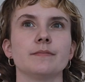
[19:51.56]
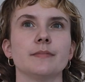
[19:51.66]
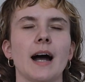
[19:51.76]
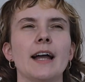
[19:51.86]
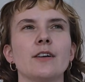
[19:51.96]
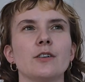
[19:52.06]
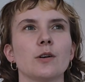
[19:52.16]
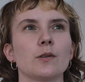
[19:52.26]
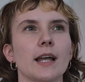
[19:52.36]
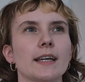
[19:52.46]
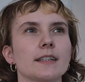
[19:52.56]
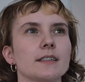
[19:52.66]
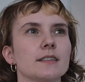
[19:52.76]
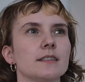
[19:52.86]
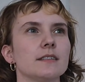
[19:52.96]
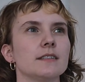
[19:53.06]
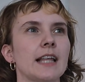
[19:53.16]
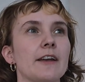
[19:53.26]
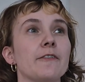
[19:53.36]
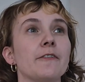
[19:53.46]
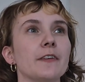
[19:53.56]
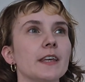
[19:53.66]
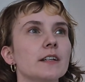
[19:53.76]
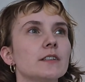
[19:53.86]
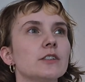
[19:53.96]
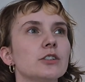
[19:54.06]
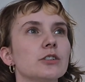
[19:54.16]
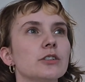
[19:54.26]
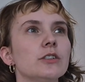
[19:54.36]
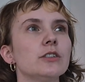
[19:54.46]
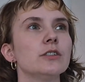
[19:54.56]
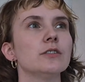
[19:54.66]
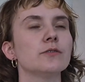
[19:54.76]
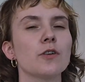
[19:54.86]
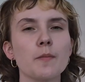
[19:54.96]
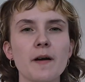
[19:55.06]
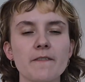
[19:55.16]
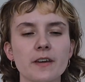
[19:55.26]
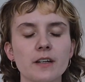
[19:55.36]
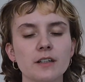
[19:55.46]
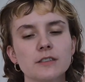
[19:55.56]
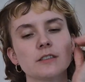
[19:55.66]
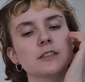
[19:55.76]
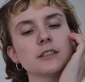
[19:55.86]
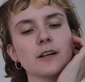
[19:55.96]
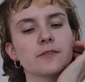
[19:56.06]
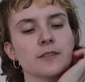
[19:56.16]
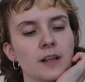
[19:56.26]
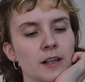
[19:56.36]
I don't know, like that feel good for my fingers and stuff.